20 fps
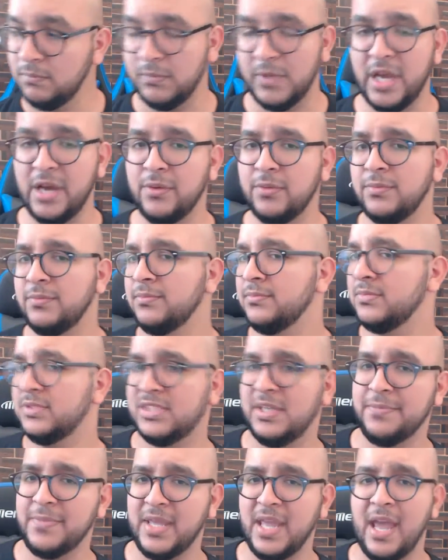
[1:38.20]
No,
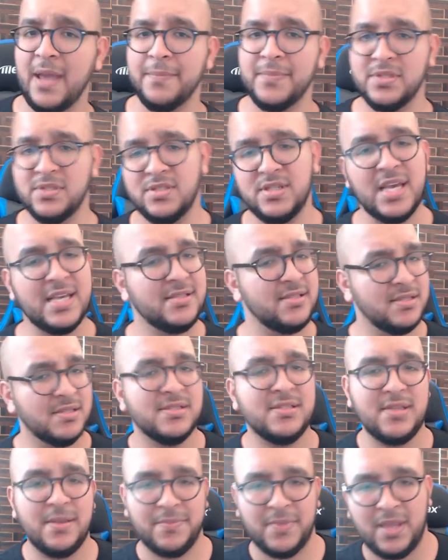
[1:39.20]
something happens. Yes,
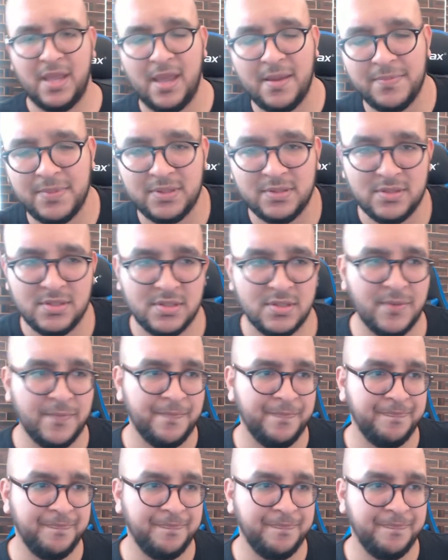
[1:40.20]
something happens.